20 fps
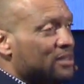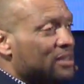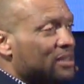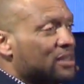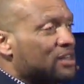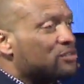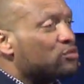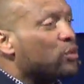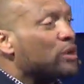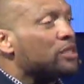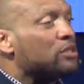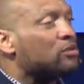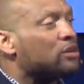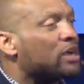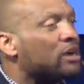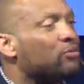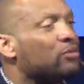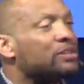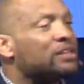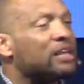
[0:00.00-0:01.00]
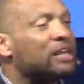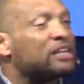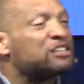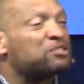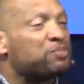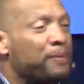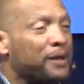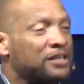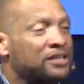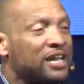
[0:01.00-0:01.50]
Because when you come with that
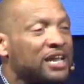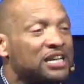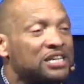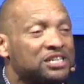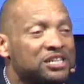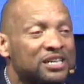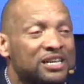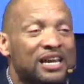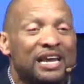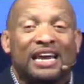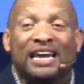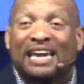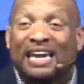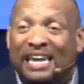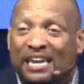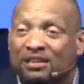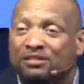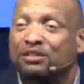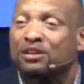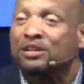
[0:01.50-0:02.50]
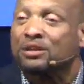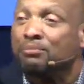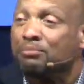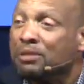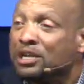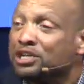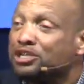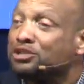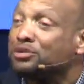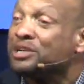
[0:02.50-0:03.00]
expectation, He's going to
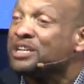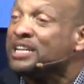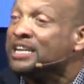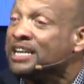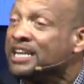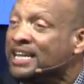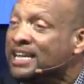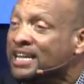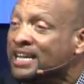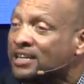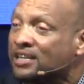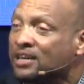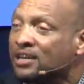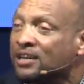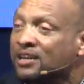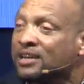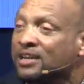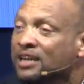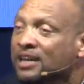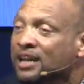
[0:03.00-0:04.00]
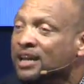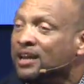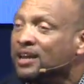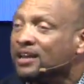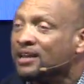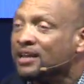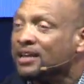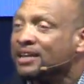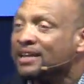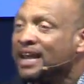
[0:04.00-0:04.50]
meet your need,
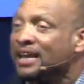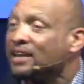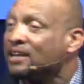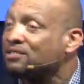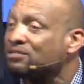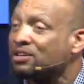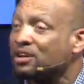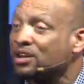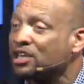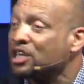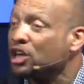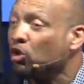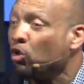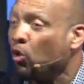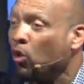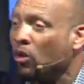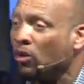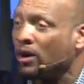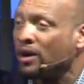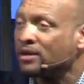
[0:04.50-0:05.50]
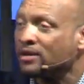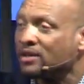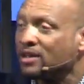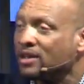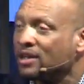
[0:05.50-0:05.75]
not necessarily your want.